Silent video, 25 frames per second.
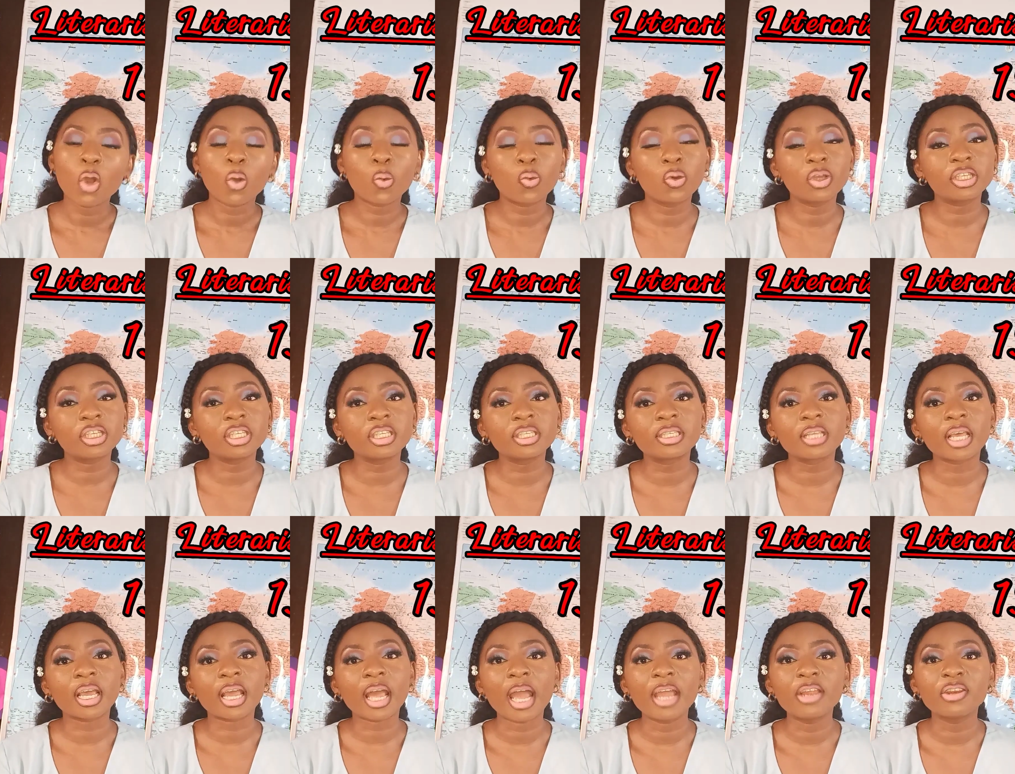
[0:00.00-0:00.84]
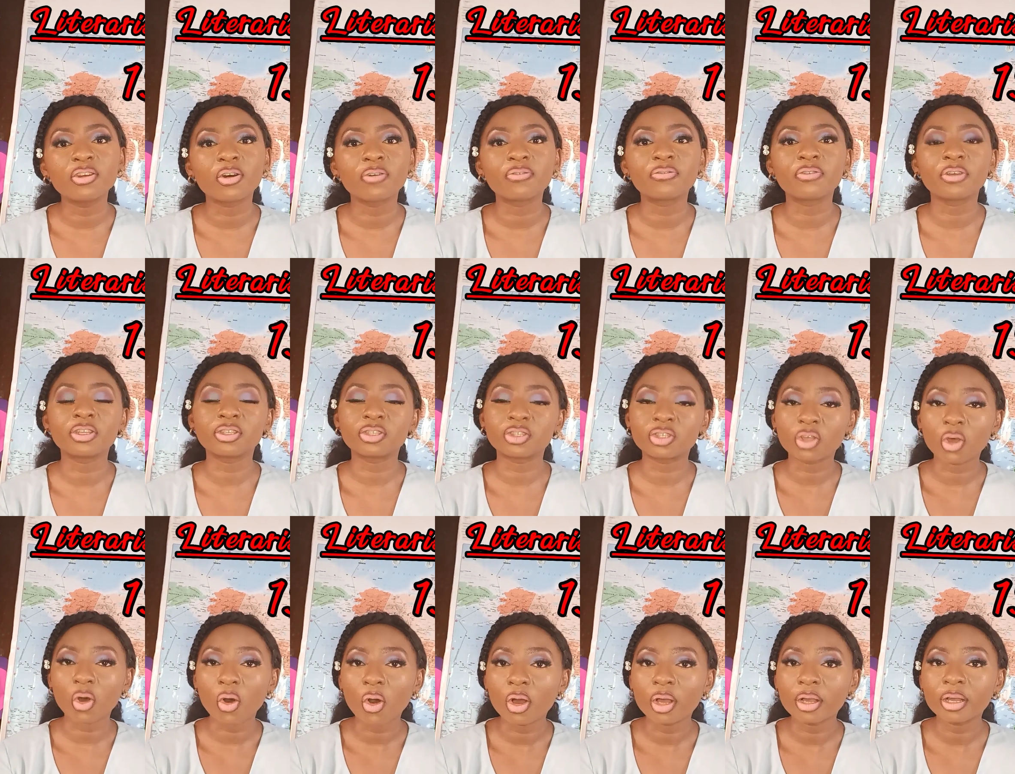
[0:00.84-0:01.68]
which is a kind of a
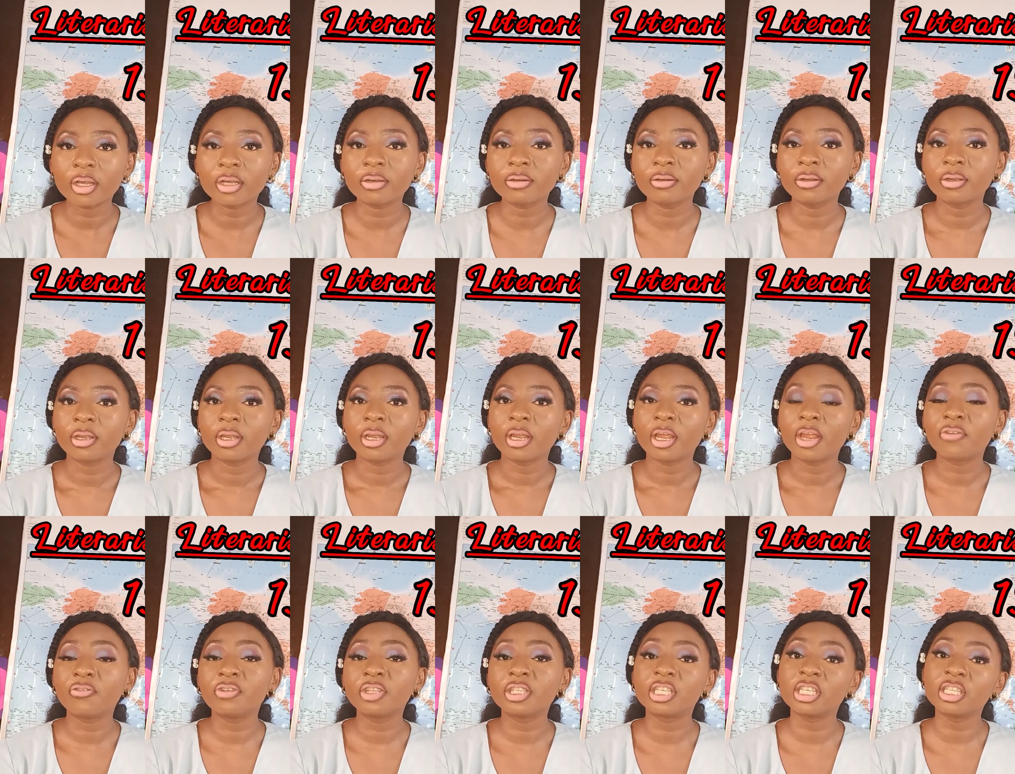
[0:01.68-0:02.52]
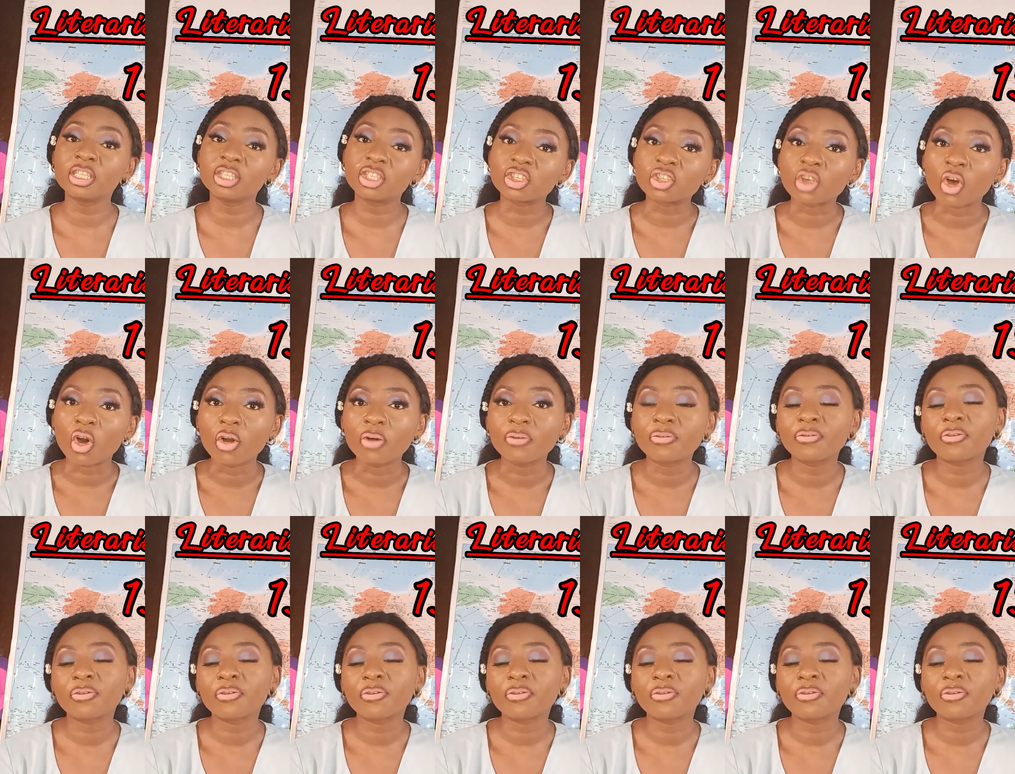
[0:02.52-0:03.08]
song, a written song.